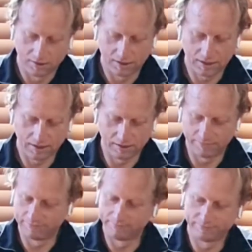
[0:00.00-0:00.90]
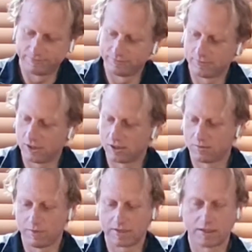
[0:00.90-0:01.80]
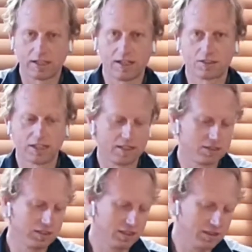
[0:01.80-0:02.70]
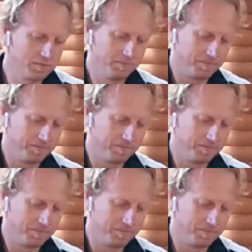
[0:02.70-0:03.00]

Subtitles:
and you just make the cuts as you need them.